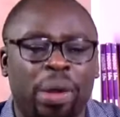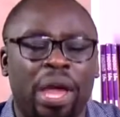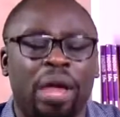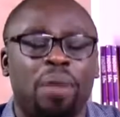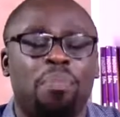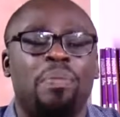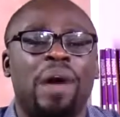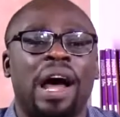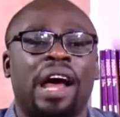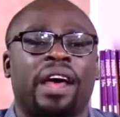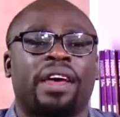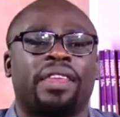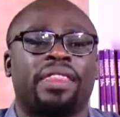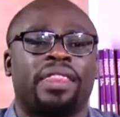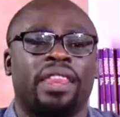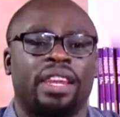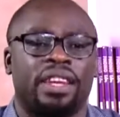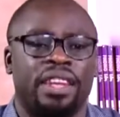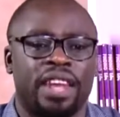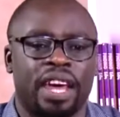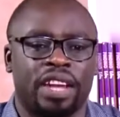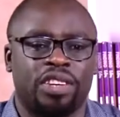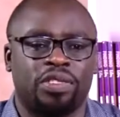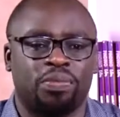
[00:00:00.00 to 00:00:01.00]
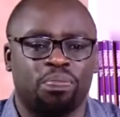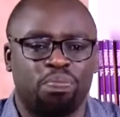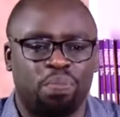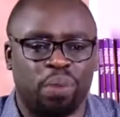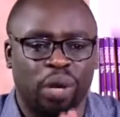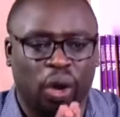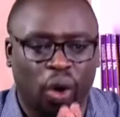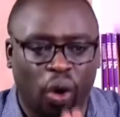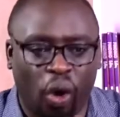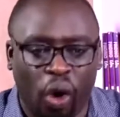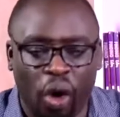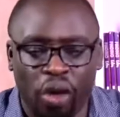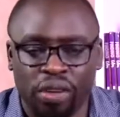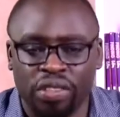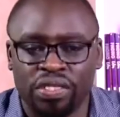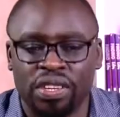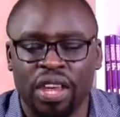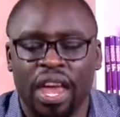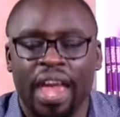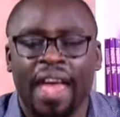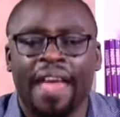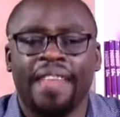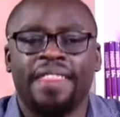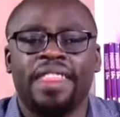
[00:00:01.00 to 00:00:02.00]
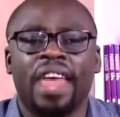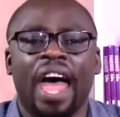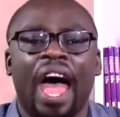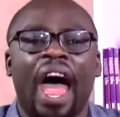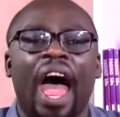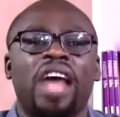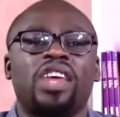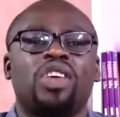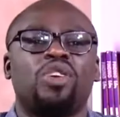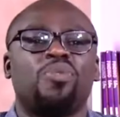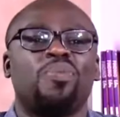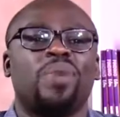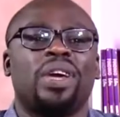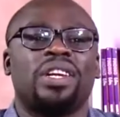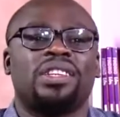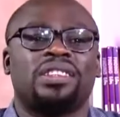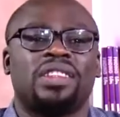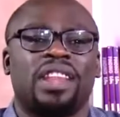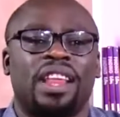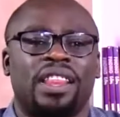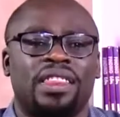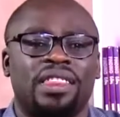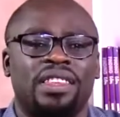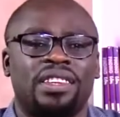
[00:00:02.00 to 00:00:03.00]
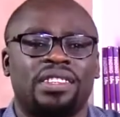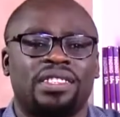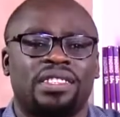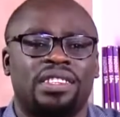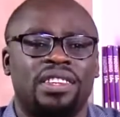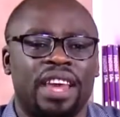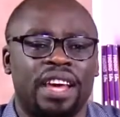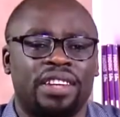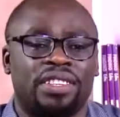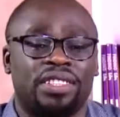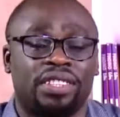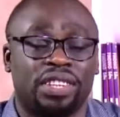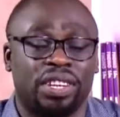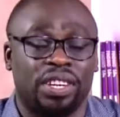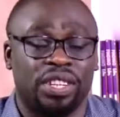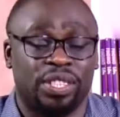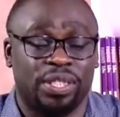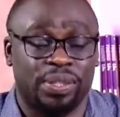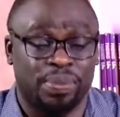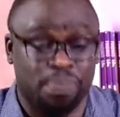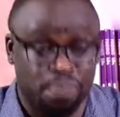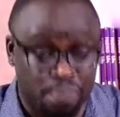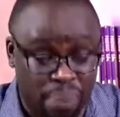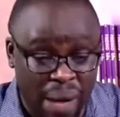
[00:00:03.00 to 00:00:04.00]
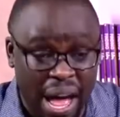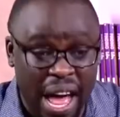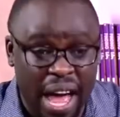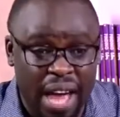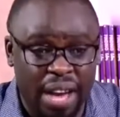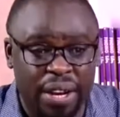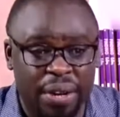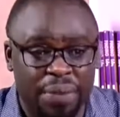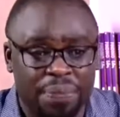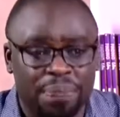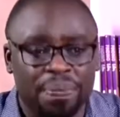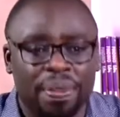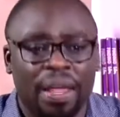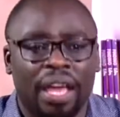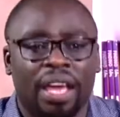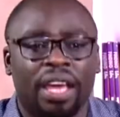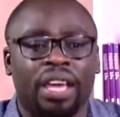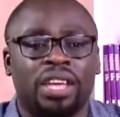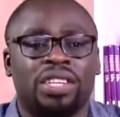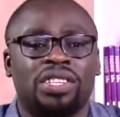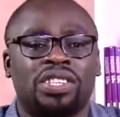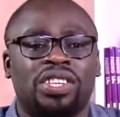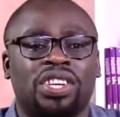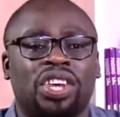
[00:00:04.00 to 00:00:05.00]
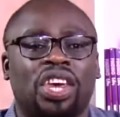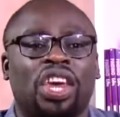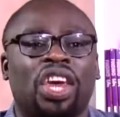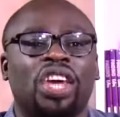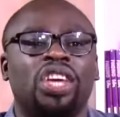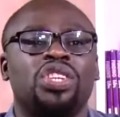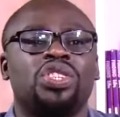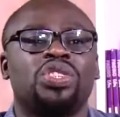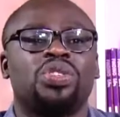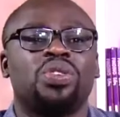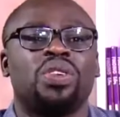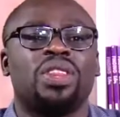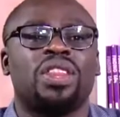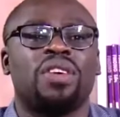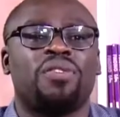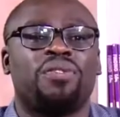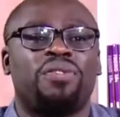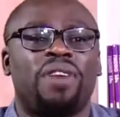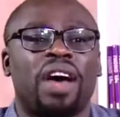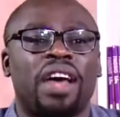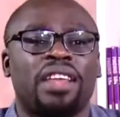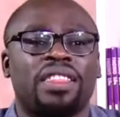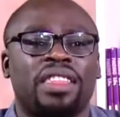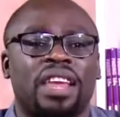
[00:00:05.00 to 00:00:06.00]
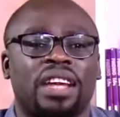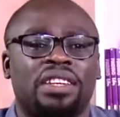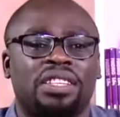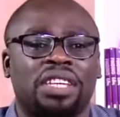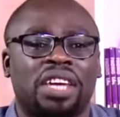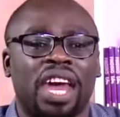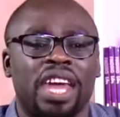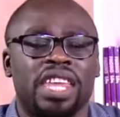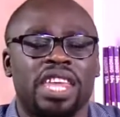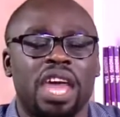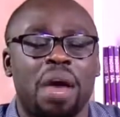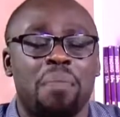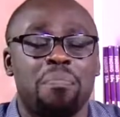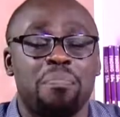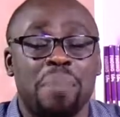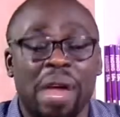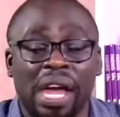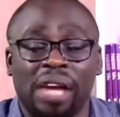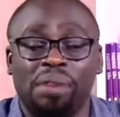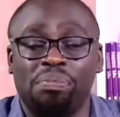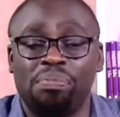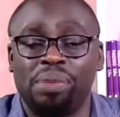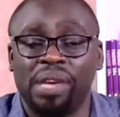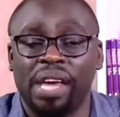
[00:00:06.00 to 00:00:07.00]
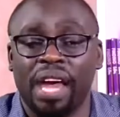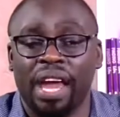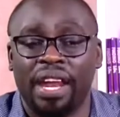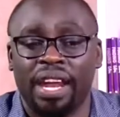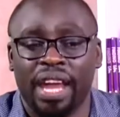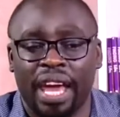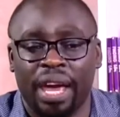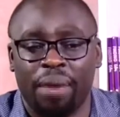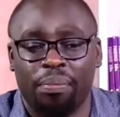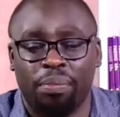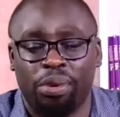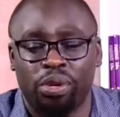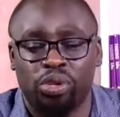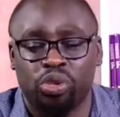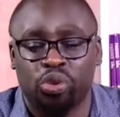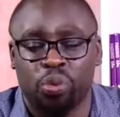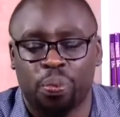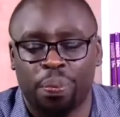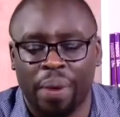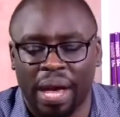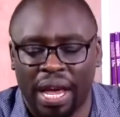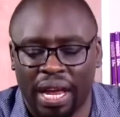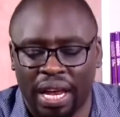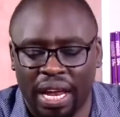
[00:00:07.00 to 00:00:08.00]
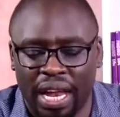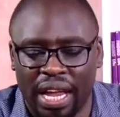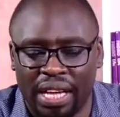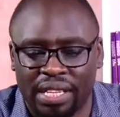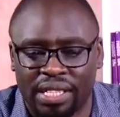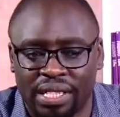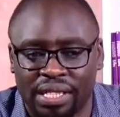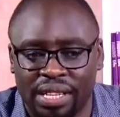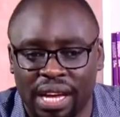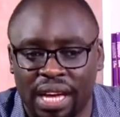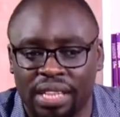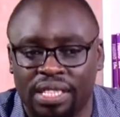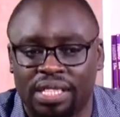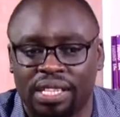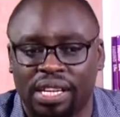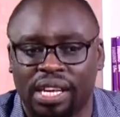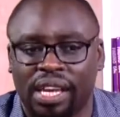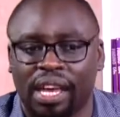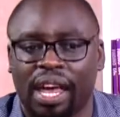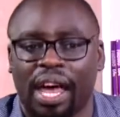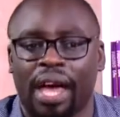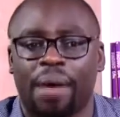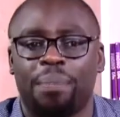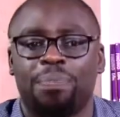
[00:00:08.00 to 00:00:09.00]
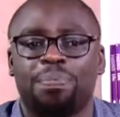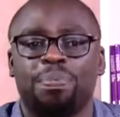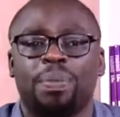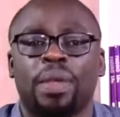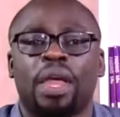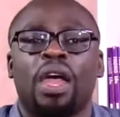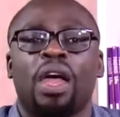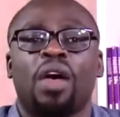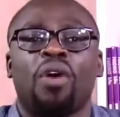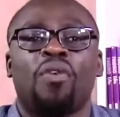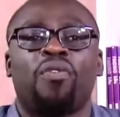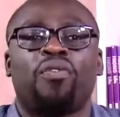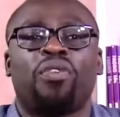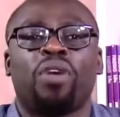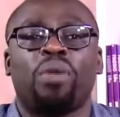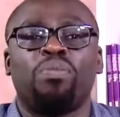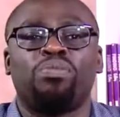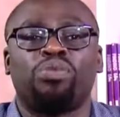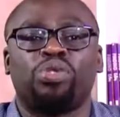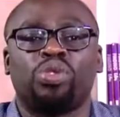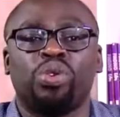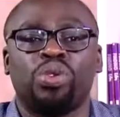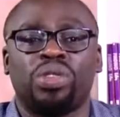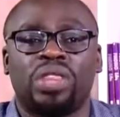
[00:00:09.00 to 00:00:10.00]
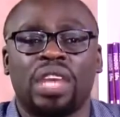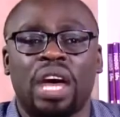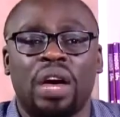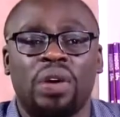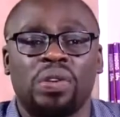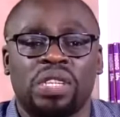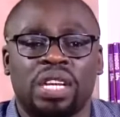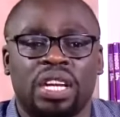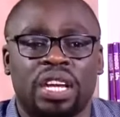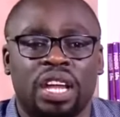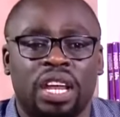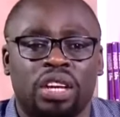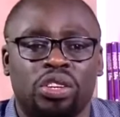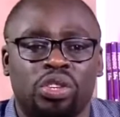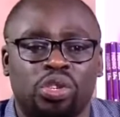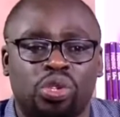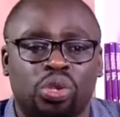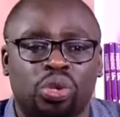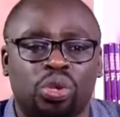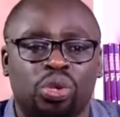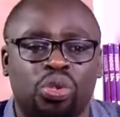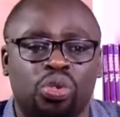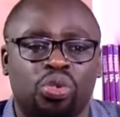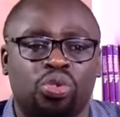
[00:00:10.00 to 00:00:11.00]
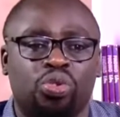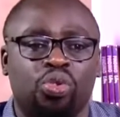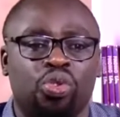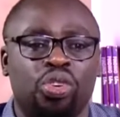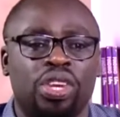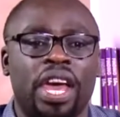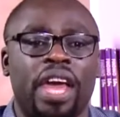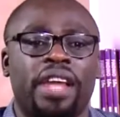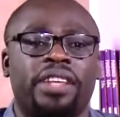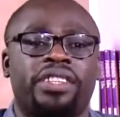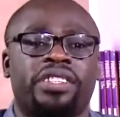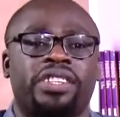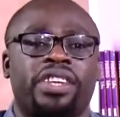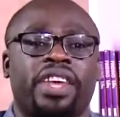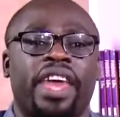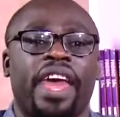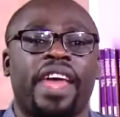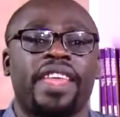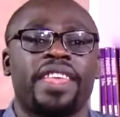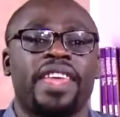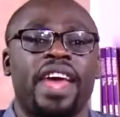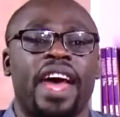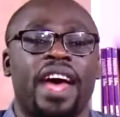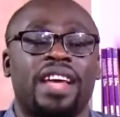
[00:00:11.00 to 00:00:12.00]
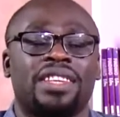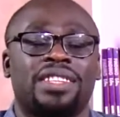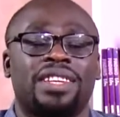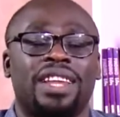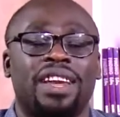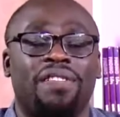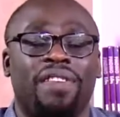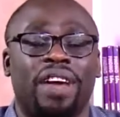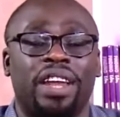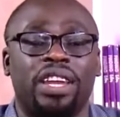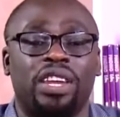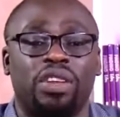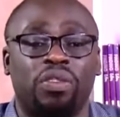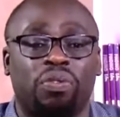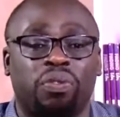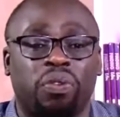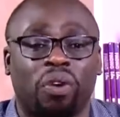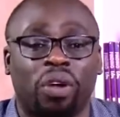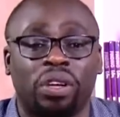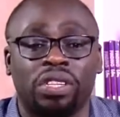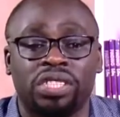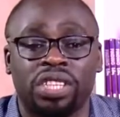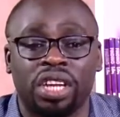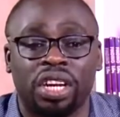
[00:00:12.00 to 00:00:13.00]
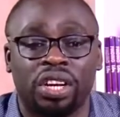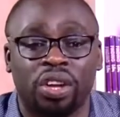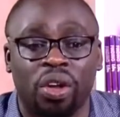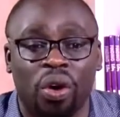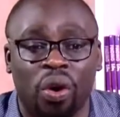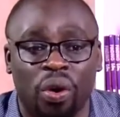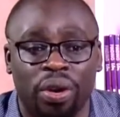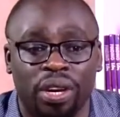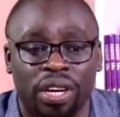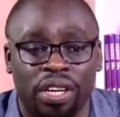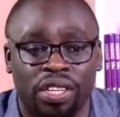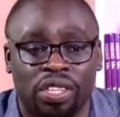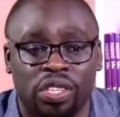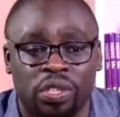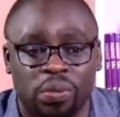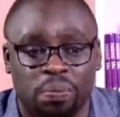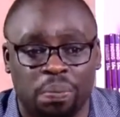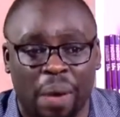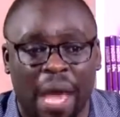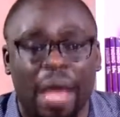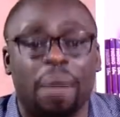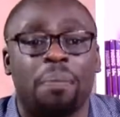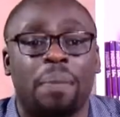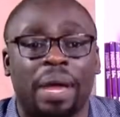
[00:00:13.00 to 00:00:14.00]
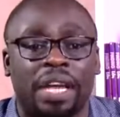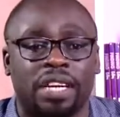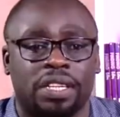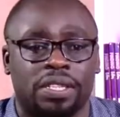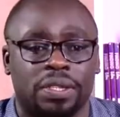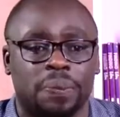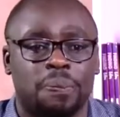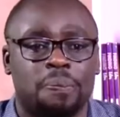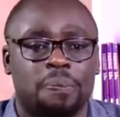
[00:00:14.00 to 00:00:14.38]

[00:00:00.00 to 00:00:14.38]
back the debt? Because the argument that this debt is bad is hinged on the fact that Kenya may be unable to pay. Let's start here. From 2002 to date, Kenya has never defaulted on its payment.